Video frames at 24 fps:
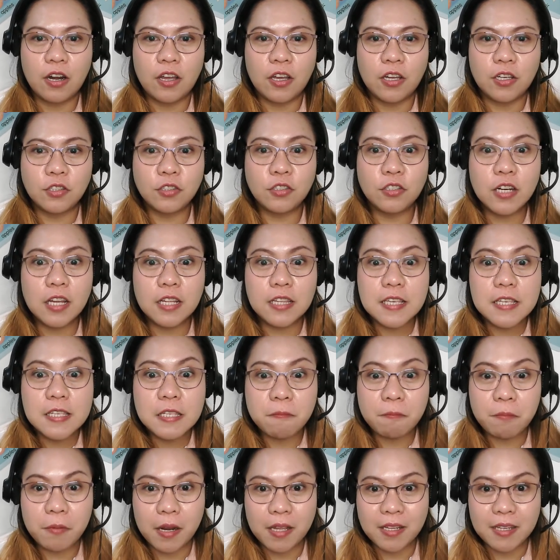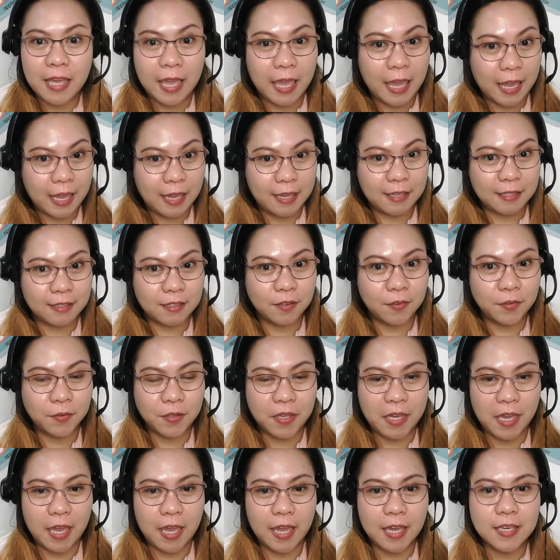do not spread hate,
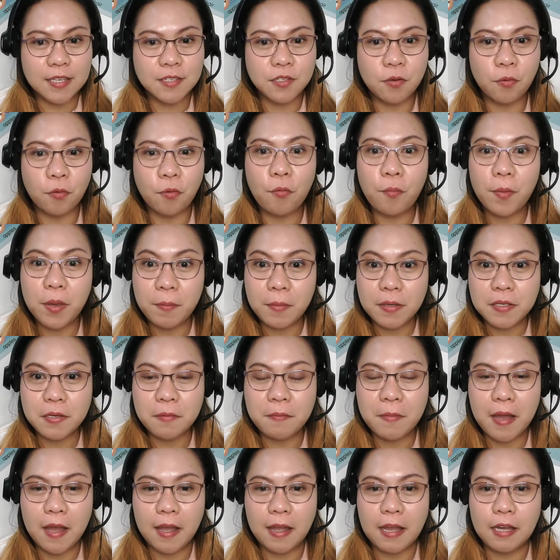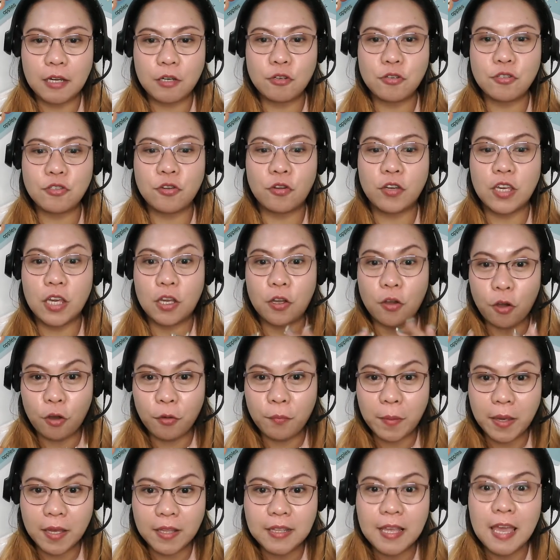okay? So kung may masama kang gustong
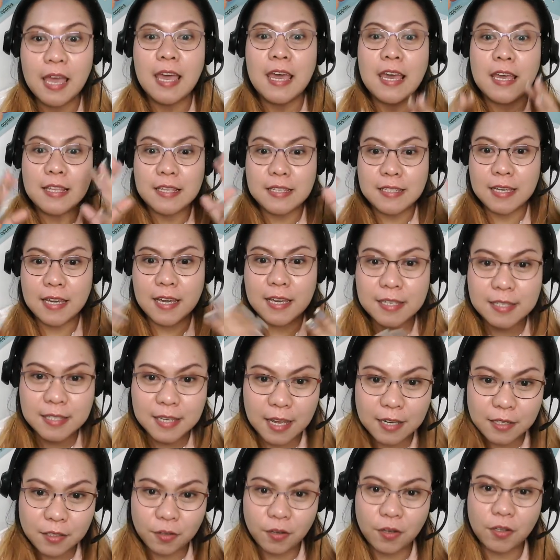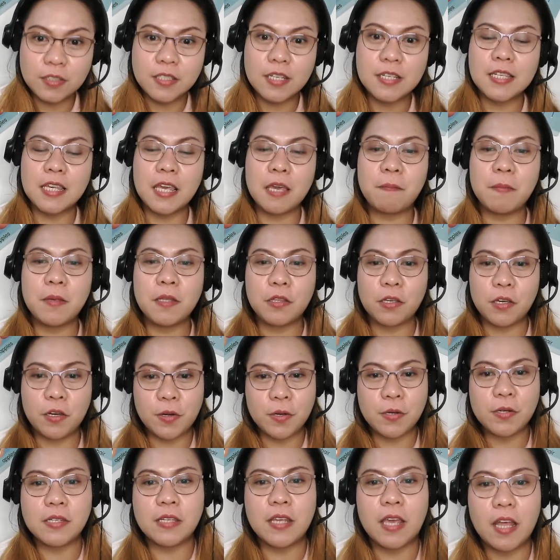i-comment, just ano, just keep it to
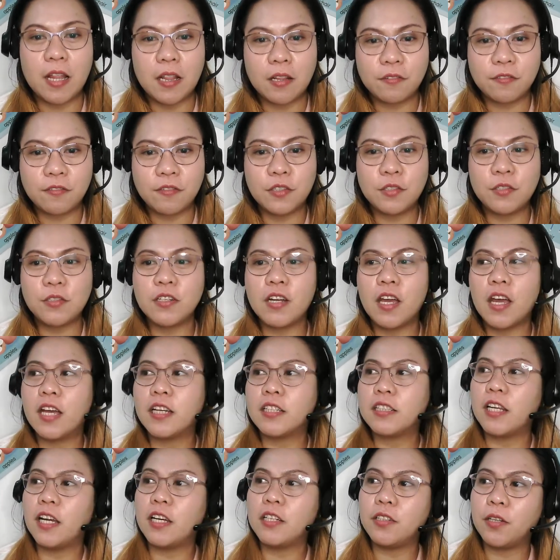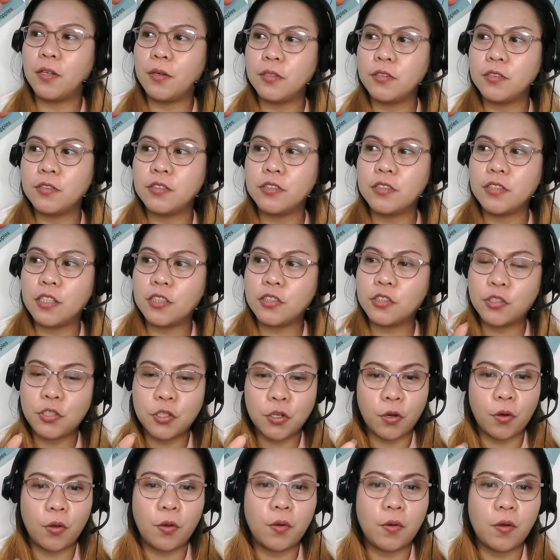yourself. Do not ano, do not
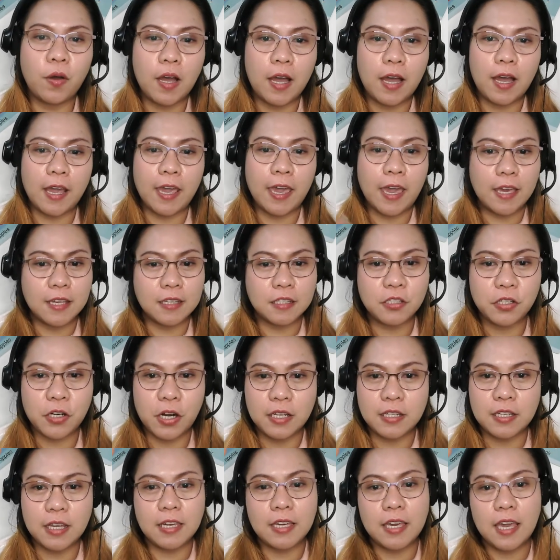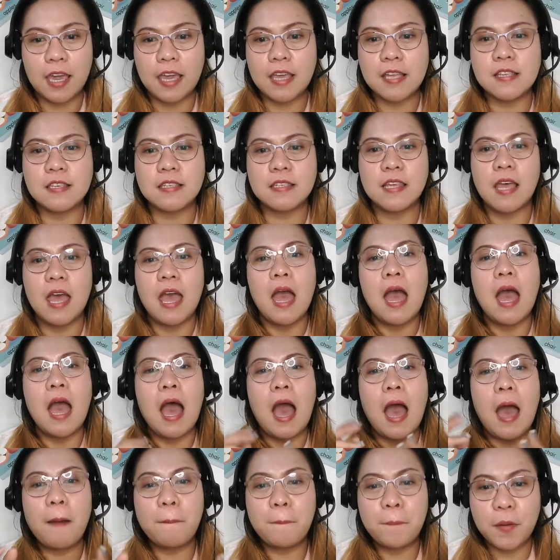throw a hatred against
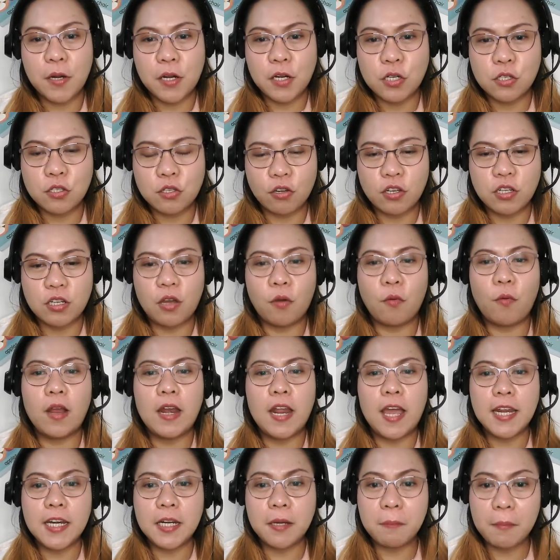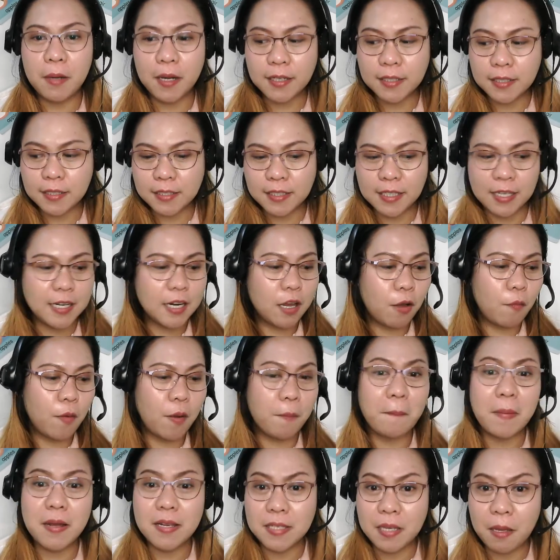a person na wala namang
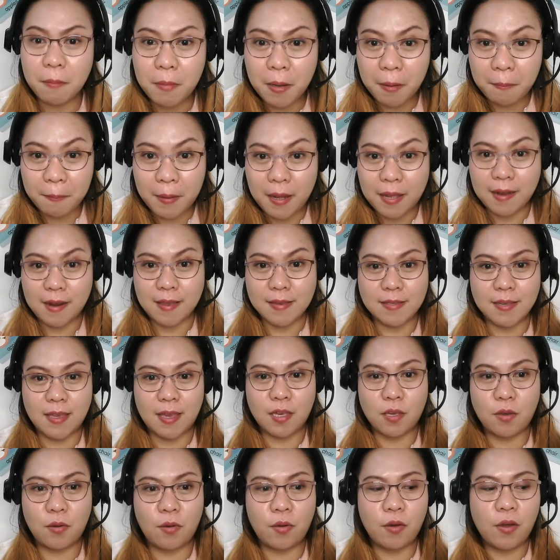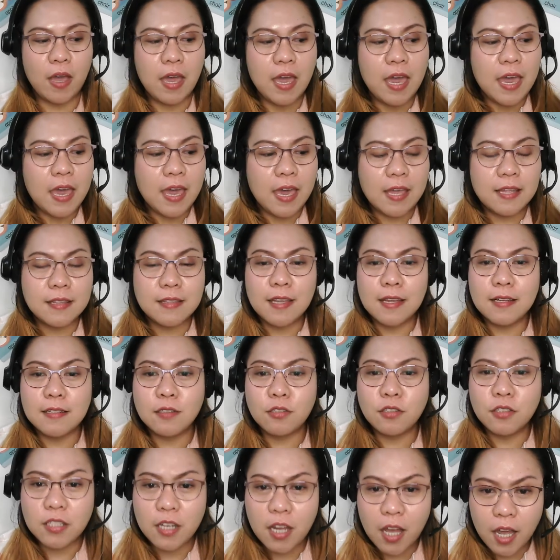ginawang masama para sa iyo. And then
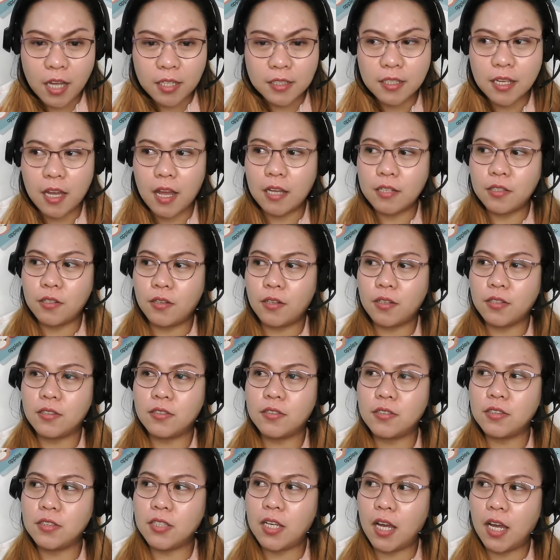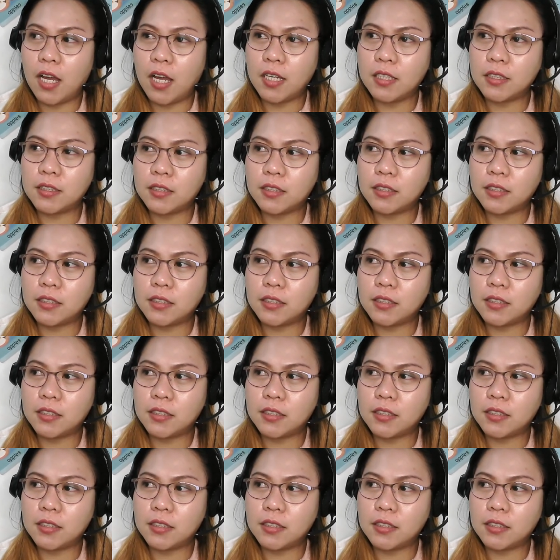do not ano, do not